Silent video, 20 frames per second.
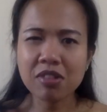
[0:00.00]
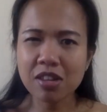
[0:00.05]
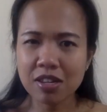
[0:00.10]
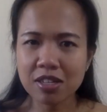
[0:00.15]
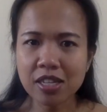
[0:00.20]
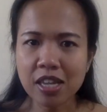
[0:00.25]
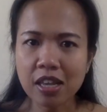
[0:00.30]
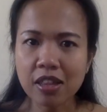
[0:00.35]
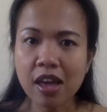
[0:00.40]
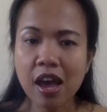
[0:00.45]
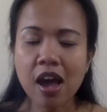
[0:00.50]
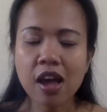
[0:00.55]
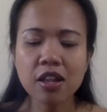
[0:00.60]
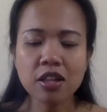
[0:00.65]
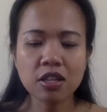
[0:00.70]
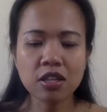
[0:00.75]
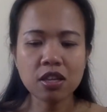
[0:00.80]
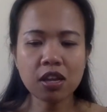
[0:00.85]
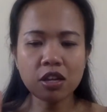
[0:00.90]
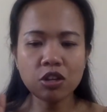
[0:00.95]
things like that,
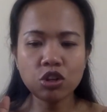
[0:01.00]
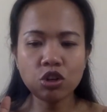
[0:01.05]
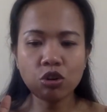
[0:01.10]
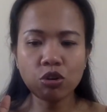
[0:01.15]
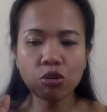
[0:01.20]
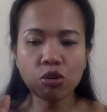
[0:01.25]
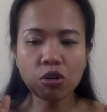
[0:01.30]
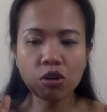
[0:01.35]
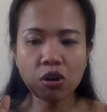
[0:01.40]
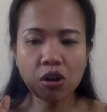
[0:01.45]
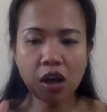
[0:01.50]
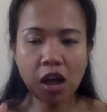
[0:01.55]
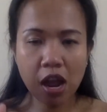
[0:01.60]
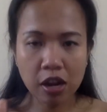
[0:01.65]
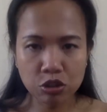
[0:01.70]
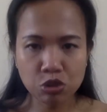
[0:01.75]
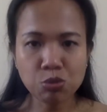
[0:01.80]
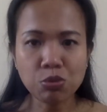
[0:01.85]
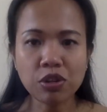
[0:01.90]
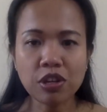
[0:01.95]
and that you're
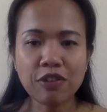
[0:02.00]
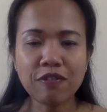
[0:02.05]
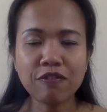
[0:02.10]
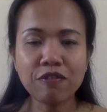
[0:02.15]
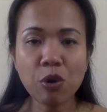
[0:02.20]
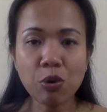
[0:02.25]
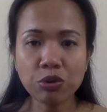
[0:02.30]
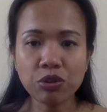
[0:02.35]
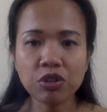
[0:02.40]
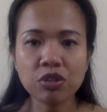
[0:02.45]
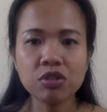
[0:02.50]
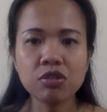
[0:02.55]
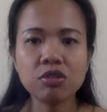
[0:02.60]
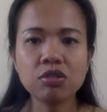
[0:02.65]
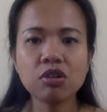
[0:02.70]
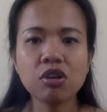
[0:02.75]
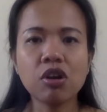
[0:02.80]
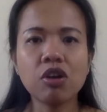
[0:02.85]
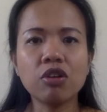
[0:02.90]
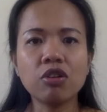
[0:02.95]
actually
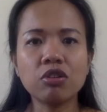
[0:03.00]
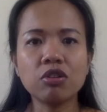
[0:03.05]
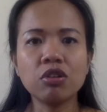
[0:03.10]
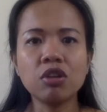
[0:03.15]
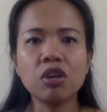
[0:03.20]
focused on